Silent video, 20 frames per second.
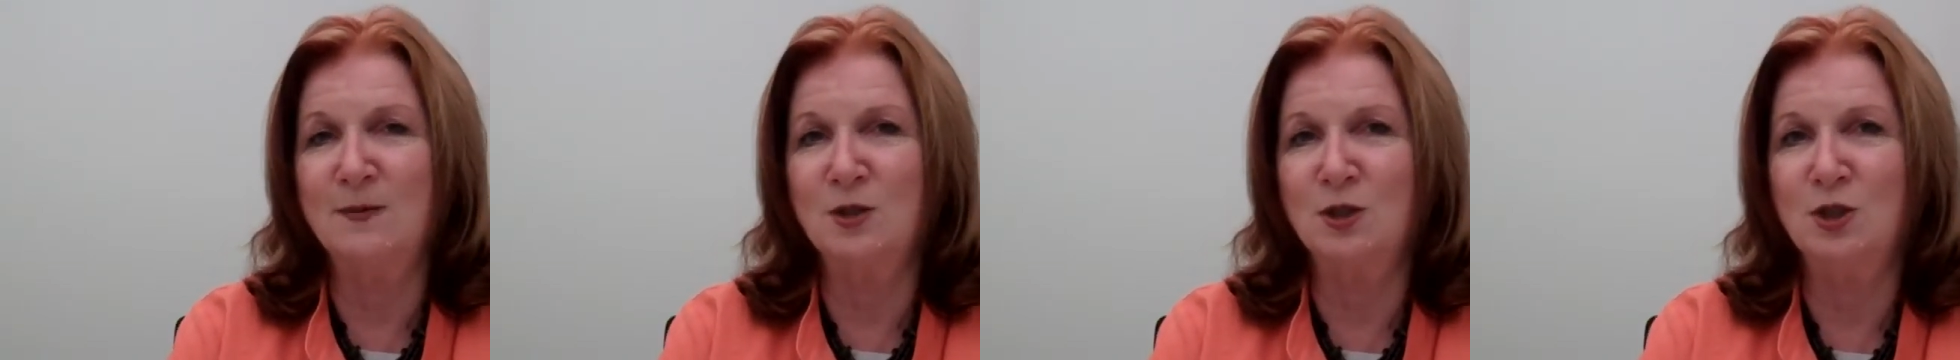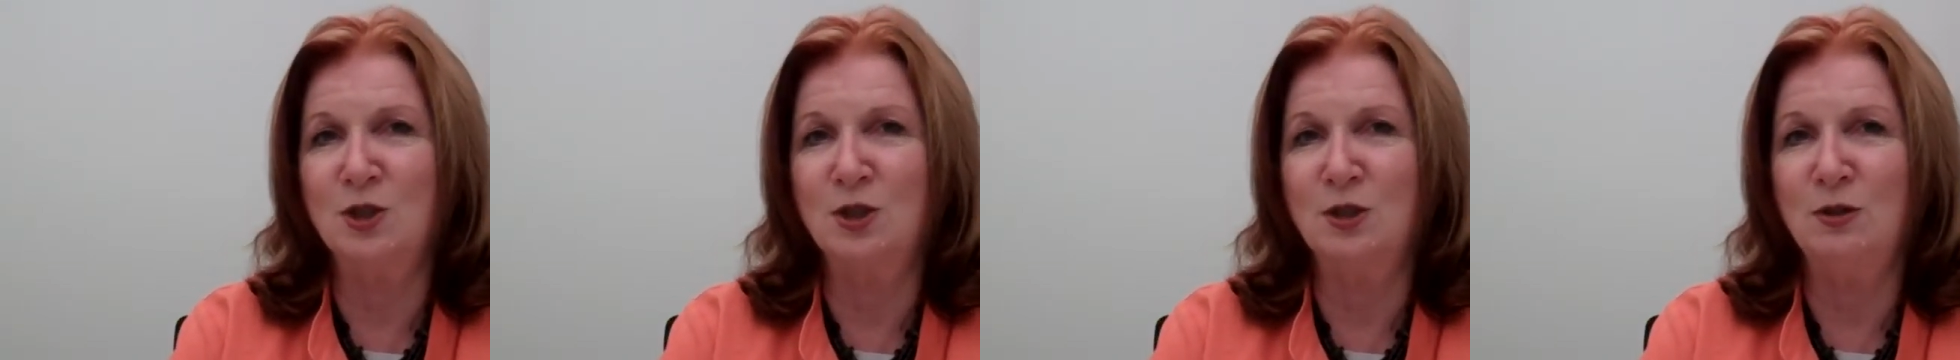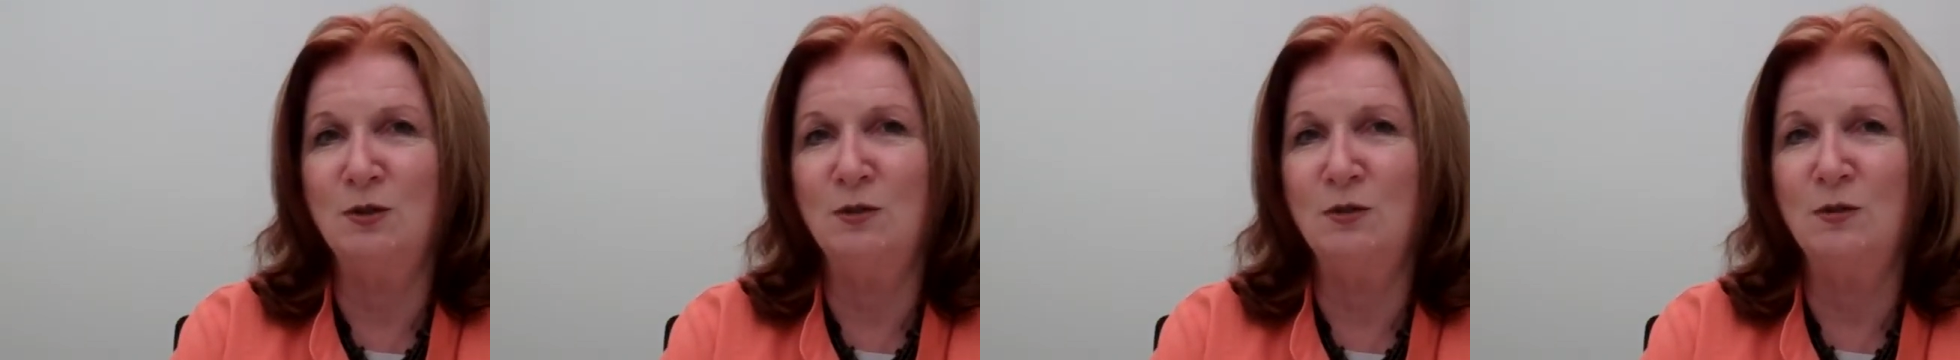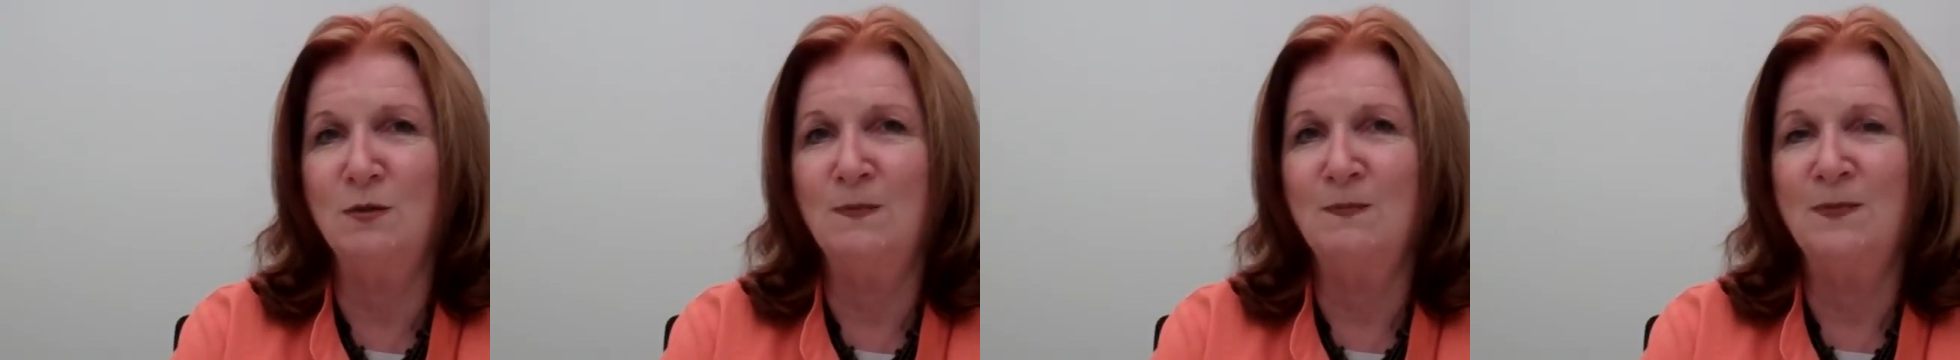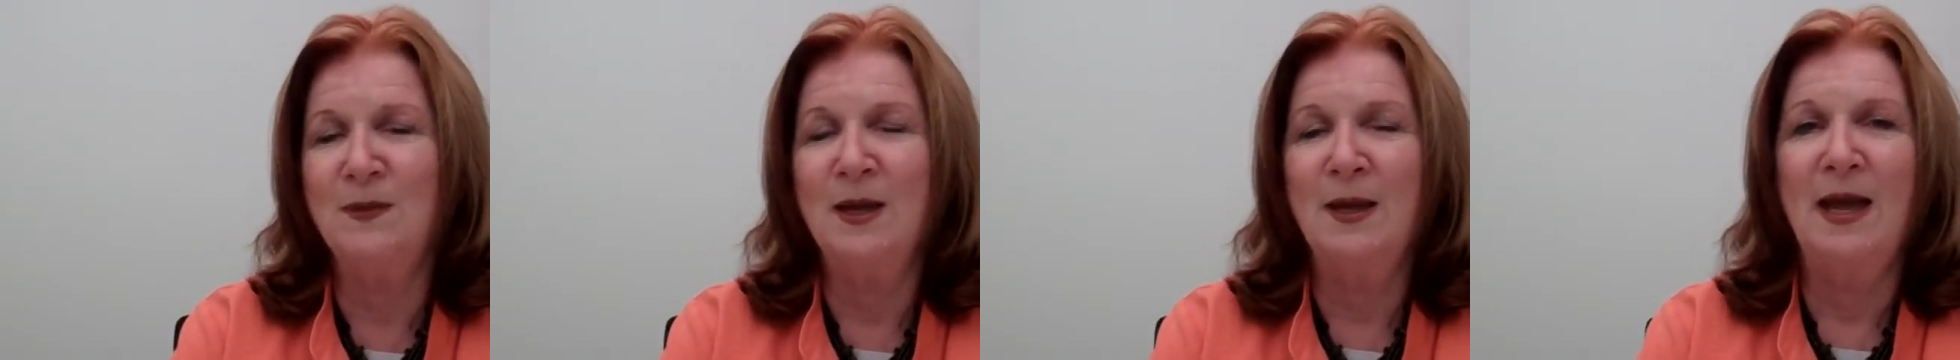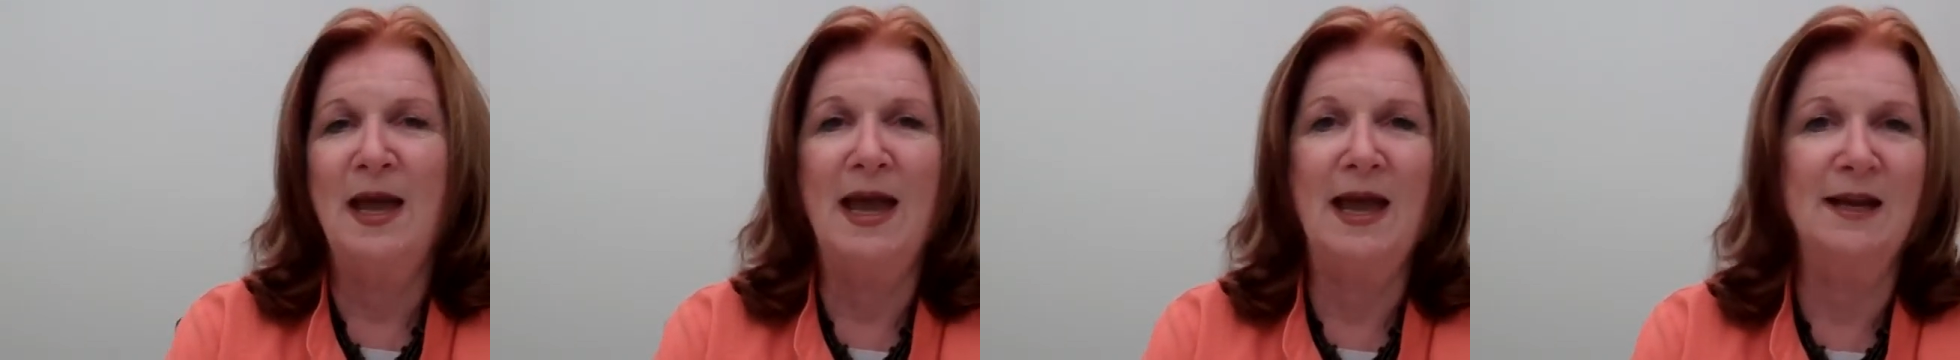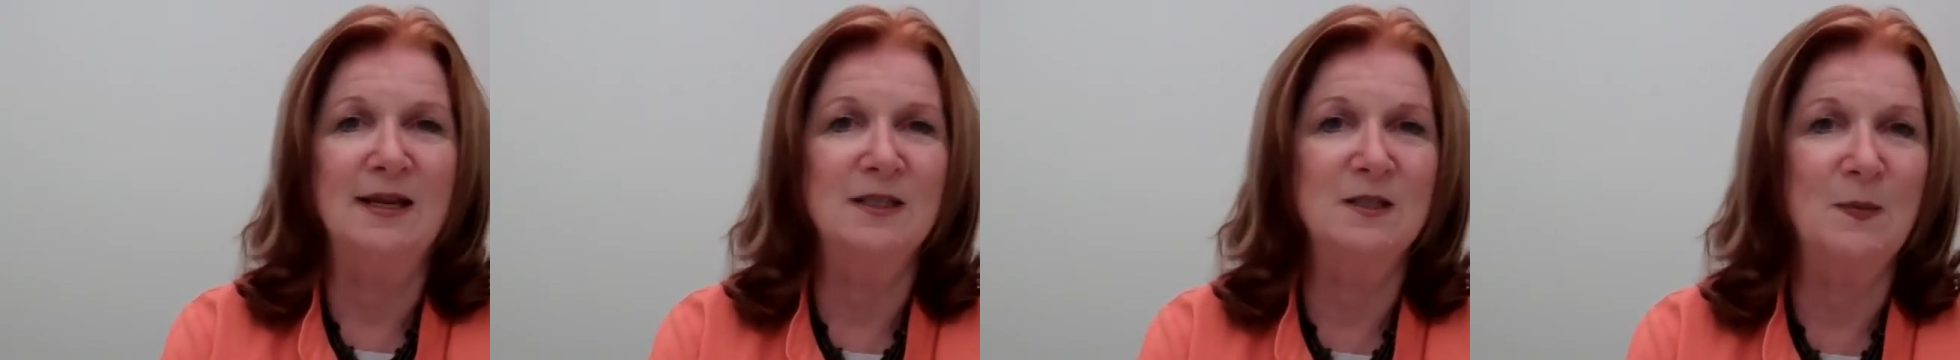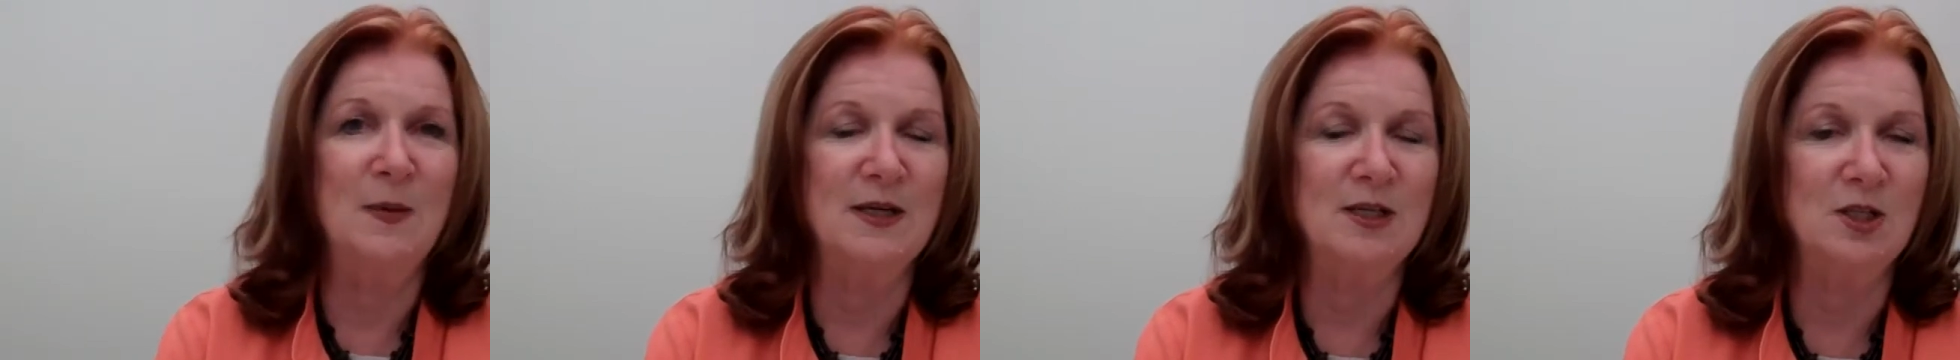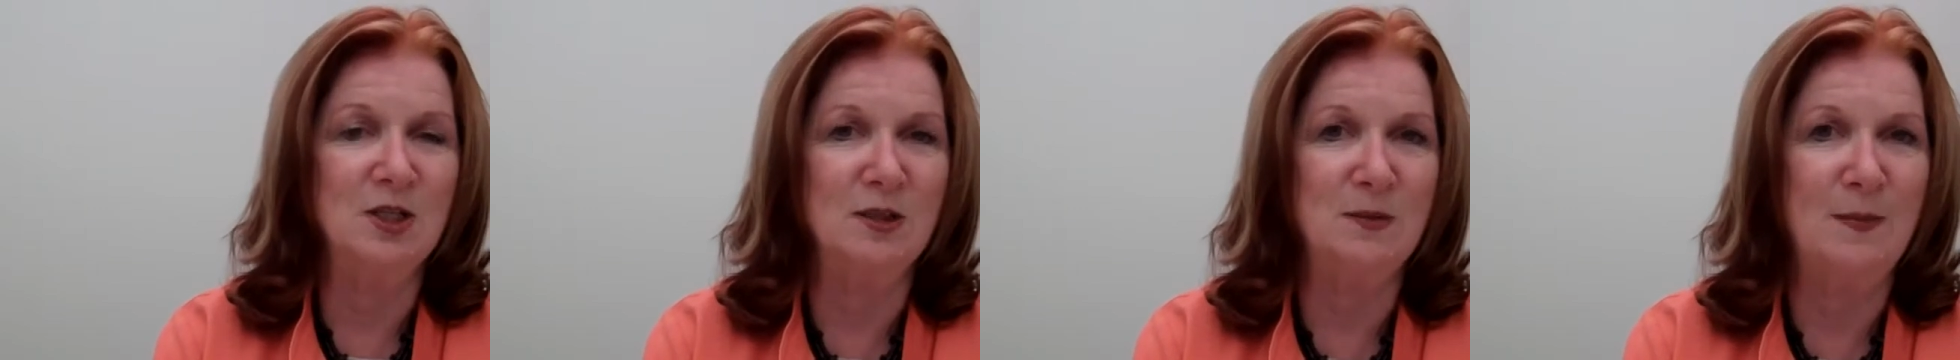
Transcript: 2 and especially